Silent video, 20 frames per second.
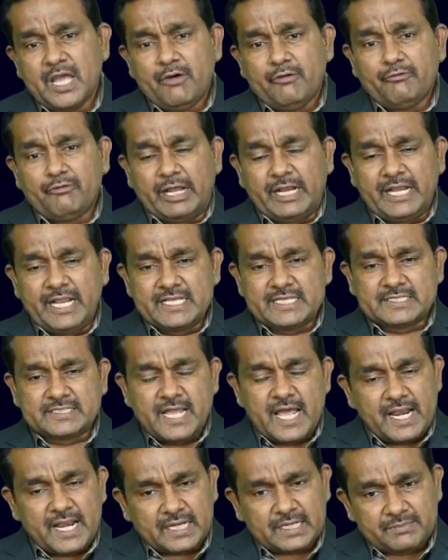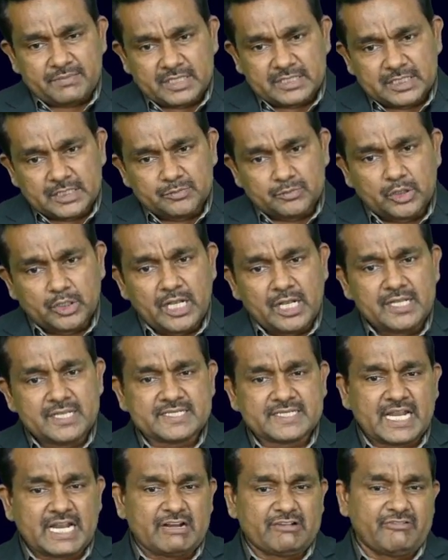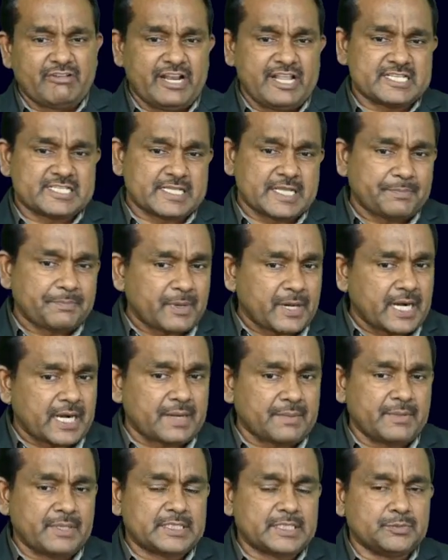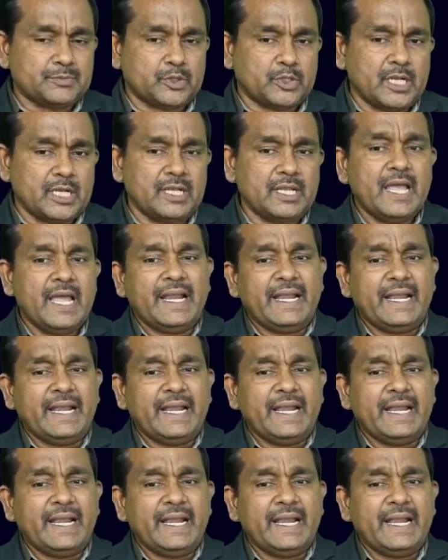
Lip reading: One is direct method model, second one is step ladder method model,